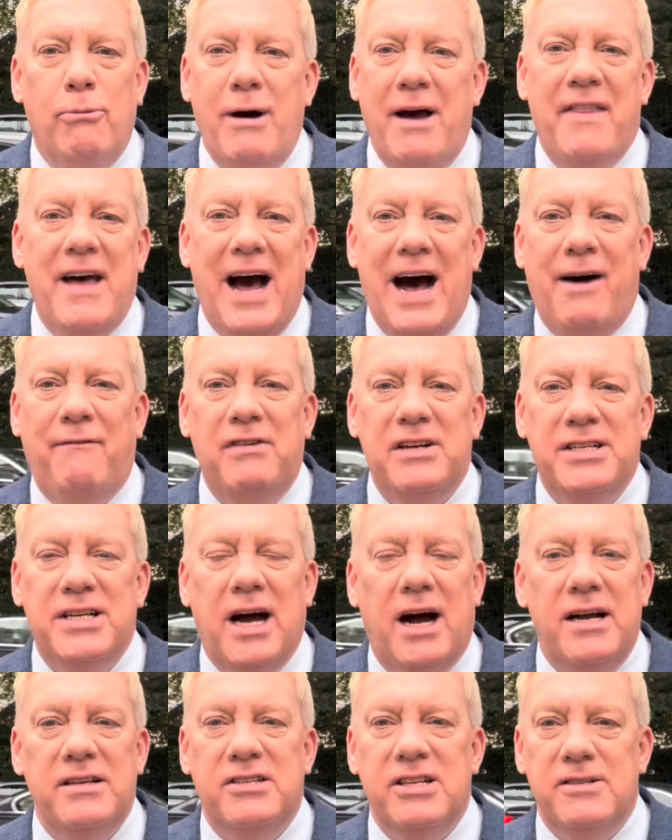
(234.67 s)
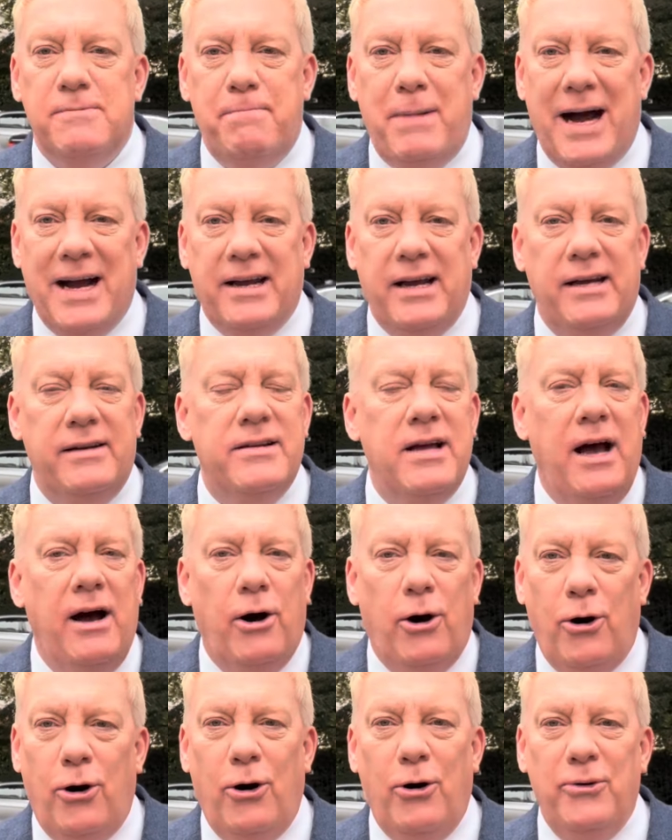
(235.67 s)
whether advertisers back it
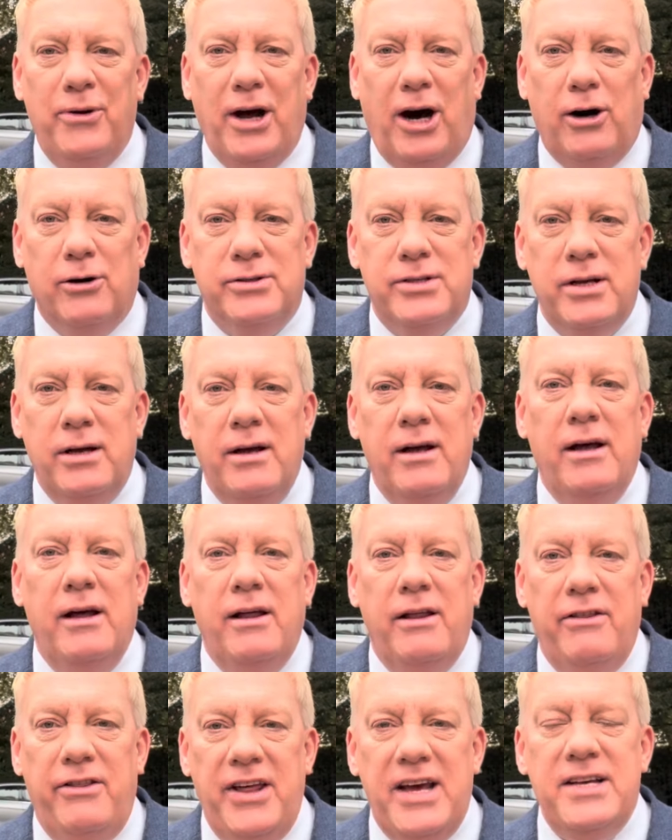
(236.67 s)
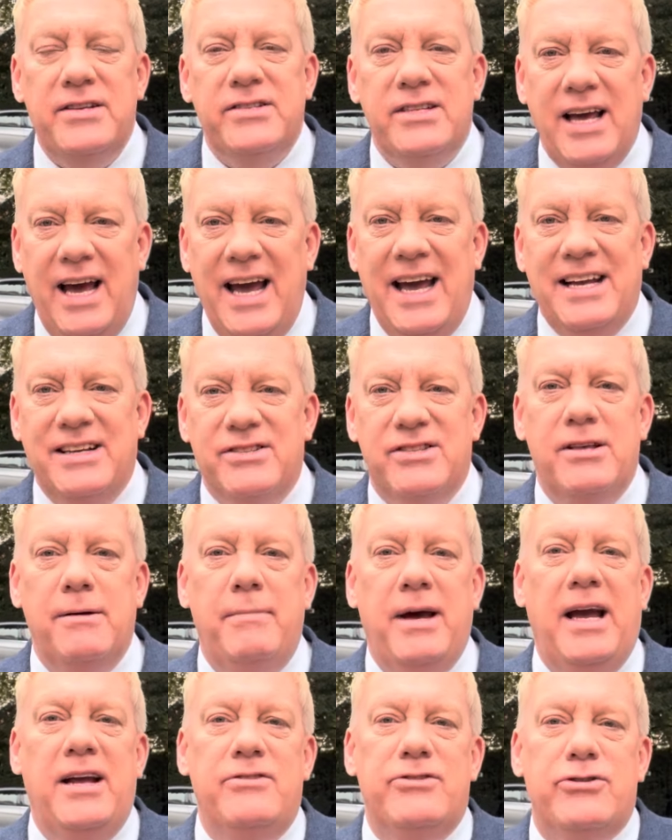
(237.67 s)
or not. This is the
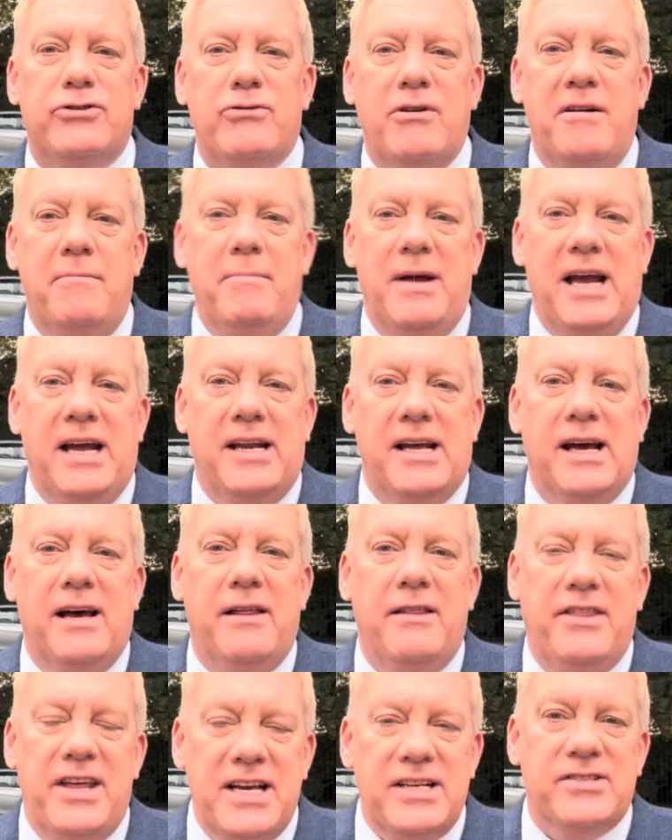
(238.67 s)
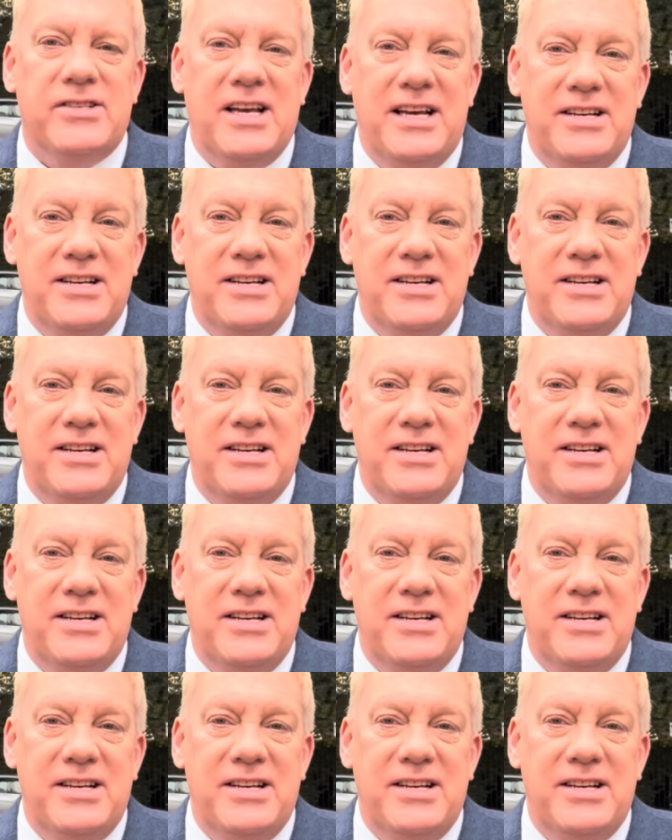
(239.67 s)
mainstream media. This